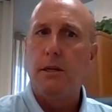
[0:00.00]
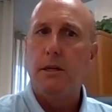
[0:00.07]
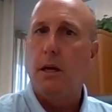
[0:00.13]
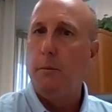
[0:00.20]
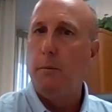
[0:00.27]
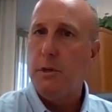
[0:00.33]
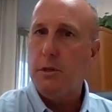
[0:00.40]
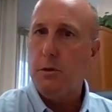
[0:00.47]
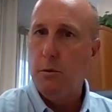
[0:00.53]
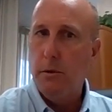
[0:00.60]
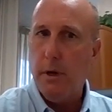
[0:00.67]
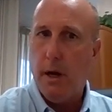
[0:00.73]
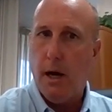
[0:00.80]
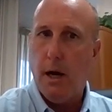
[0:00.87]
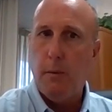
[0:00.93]
to come to school
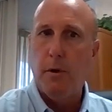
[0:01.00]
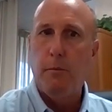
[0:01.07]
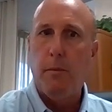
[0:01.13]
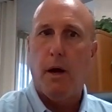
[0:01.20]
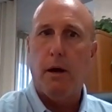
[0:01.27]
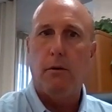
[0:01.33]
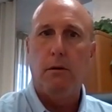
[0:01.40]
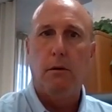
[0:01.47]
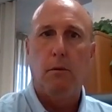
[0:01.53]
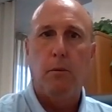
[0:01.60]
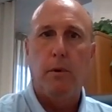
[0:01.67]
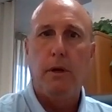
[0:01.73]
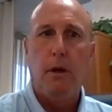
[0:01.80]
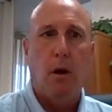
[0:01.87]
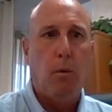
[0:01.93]
in a hybrid model.
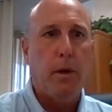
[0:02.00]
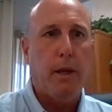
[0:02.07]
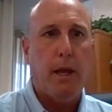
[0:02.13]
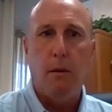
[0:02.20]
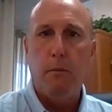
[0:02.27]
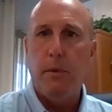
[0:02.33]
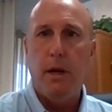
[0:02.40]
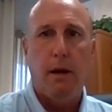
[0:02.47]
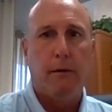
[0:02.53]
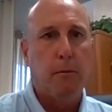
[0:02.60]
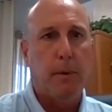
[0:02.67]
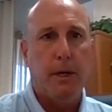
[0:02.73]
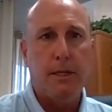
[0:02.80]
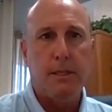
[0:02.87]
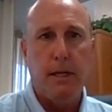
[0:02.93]
We know we can't meet
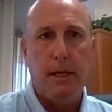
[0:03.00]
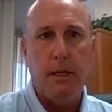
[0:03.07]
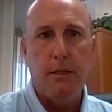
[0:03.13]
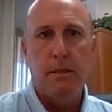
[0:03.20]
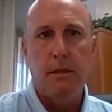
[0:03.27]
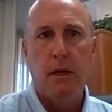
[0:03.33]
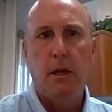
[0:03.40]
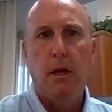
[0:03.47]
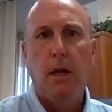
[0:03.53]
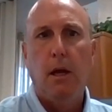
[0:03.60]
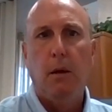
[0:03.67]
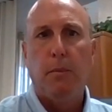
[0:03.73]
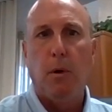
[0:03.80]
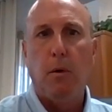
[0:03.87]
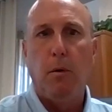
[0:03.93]
everybody's needs,
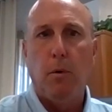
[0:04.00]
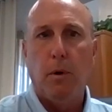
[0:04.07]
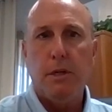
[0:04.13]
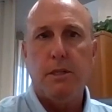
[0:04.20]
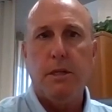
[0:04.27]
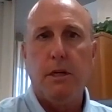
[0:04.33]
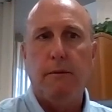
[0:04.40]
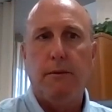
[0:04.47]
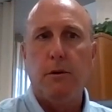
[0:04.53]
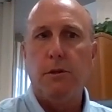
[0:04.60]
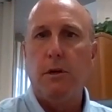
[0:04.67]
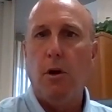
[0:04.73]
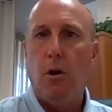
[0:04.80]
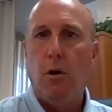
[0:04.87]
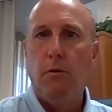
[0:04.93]
but we want to see if there's
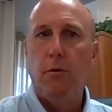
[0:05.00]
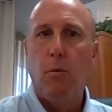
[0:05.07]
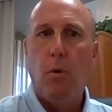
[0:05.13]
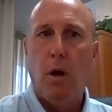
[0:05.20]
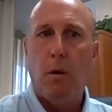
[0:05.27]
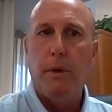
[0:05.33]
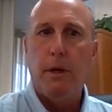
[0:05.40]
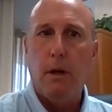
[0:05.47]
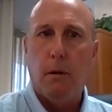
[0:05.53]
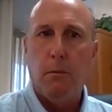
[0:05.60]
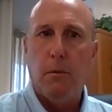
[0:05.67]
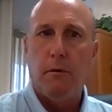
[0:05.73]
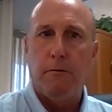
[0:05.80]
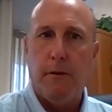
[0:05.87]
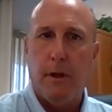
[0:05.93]
an overwhelming
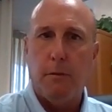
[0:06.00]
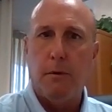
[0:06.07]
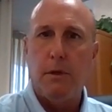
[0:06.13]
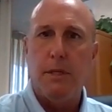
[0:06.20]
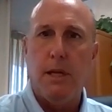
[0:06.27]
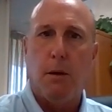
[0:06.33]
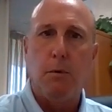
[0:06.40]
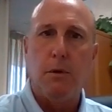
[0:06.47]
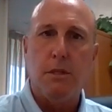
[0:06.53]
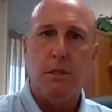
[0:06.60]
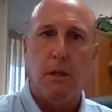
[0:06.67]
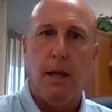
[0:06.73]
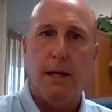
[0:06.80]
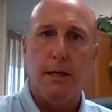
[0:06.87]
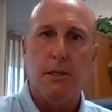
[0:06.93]
number of families that would
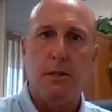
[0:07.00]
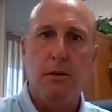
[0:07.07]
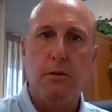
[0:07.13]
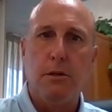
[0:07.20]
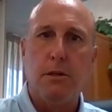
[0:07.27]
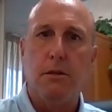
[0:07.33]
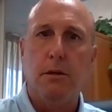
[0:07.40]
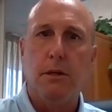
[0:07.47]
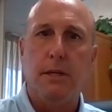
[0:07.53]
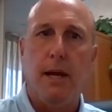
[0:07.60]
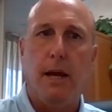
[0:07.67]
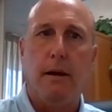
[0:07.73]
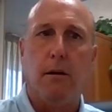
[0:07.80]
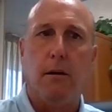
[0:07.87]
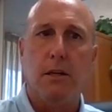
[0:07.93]
select students to
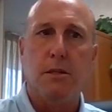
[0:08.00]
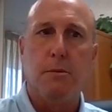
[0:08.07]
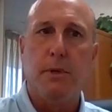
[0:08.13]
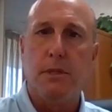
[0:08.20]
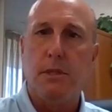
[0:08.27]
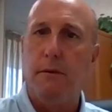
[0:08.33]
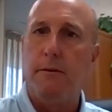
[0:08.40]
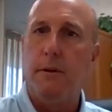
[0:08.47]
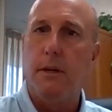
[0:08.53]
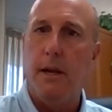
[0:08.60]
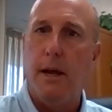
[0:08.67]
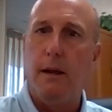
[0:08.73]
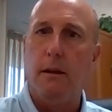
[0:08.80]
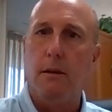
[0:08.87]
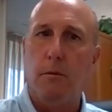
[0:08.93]
attend on a specific
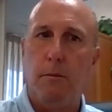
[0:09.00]
days